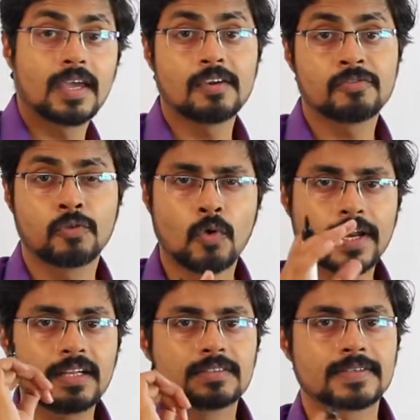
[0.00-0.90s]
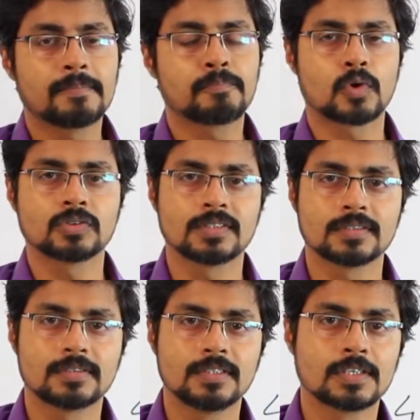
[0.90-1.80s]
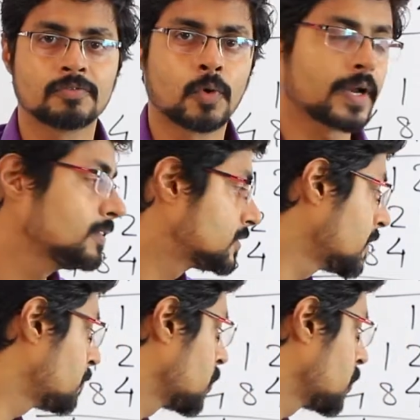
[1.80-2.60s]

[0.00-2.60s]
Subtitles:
a 14-step process. This is a 14-step